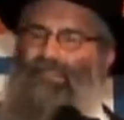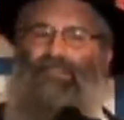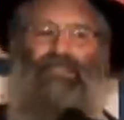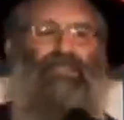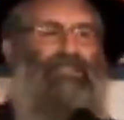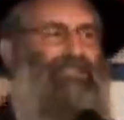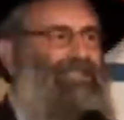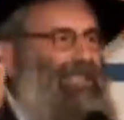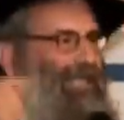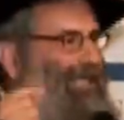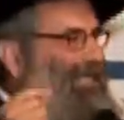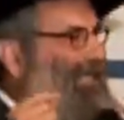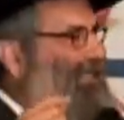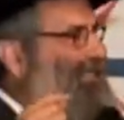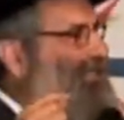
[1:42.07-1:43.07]
The
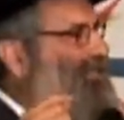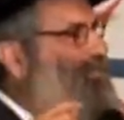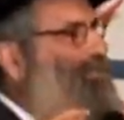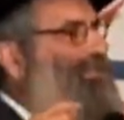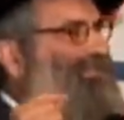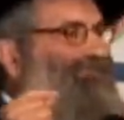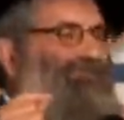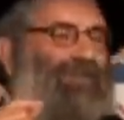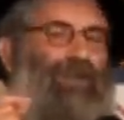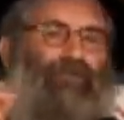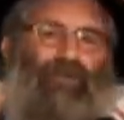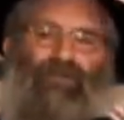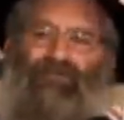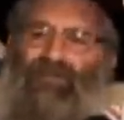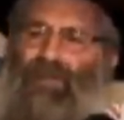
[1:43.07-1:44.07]
ticket was
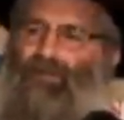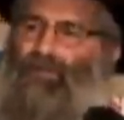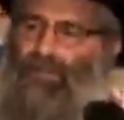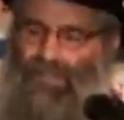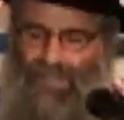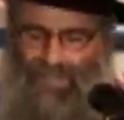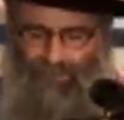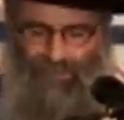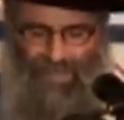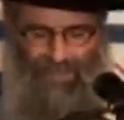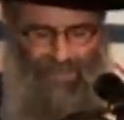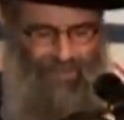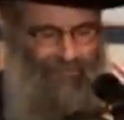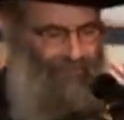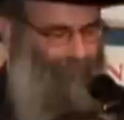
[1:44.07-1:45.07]
very, very
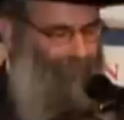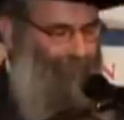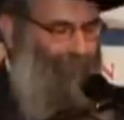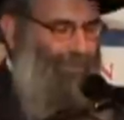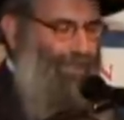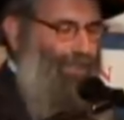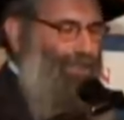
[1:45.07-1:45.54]
expensive."